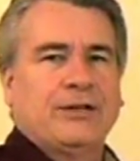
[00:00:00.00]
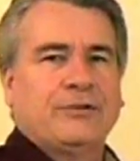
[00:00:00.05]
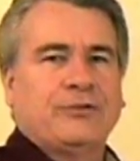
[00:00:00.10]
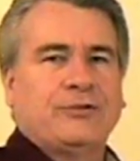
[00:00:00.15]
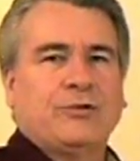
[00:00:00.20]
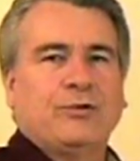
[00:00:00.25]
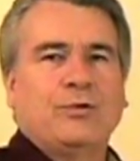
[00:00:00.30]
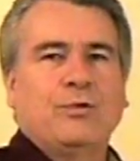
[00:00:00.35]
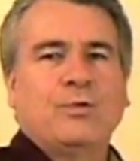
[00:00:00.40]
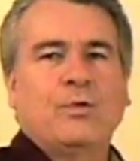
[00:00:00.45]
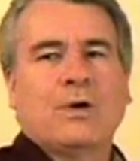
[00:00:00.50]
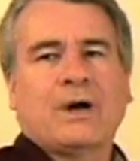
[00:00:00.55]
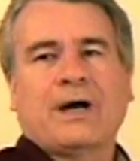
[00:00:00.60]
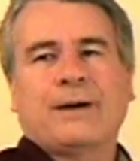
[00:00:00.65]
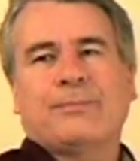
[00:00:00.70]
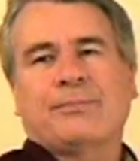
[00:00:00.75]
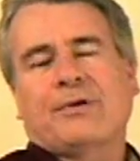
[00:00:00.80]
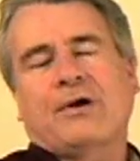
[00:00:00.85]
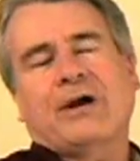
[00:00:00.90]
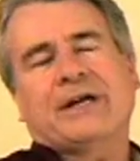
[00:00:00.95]
to
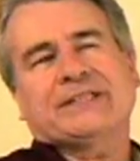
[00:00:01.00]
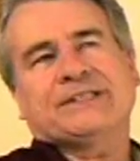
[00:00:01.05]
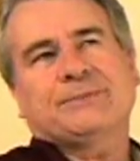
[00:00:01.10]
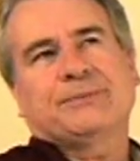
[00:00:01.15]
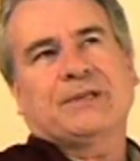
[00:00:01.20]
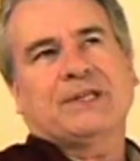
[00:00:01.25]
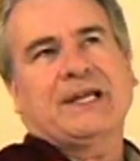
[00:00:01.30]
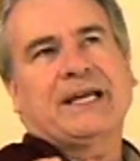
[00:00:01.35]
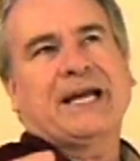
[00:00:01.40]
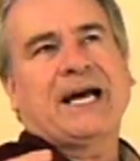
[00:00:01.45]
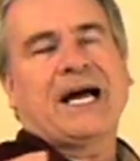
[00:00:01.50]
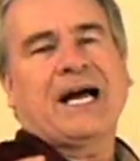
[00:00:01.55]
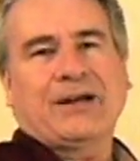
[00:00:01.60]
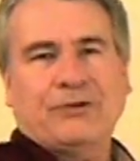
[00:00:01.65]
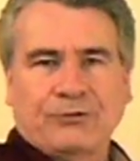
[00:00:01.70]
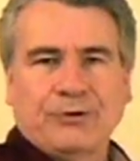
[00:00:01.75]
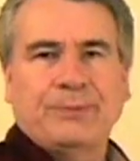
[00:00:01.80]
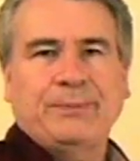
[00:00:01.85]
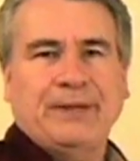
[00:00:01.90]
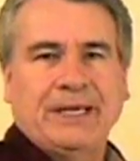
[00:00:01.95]
approximately
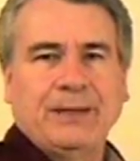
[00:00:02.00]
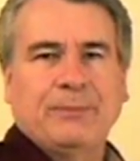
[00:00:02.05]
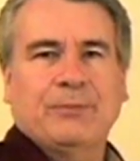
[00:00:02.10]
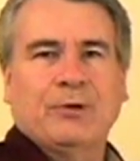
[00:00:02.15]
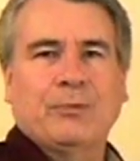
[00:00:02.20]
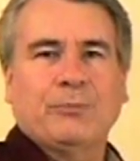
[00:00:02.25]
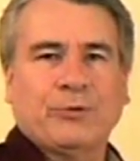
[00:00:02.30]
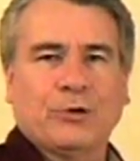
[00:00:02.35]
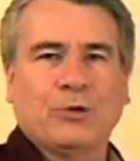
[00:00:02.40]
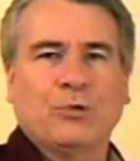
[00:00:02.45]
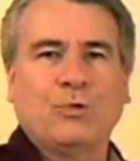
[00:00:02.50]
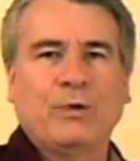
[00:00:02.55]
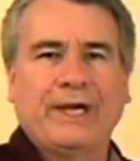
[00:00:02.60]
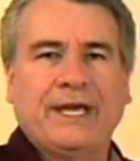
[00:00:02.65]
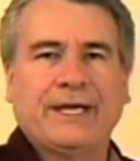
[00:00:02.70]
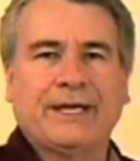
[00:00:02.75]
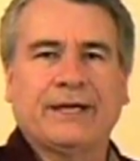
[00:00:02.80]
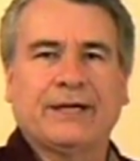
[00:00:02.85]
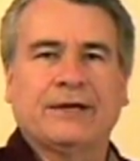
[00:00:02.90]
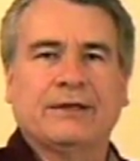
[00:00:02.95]
100 people per
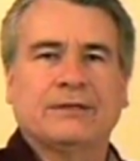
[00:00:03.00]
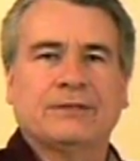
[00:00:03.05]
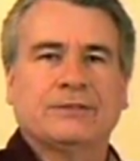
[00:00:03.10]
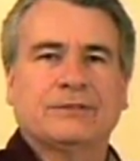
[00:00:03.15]
week.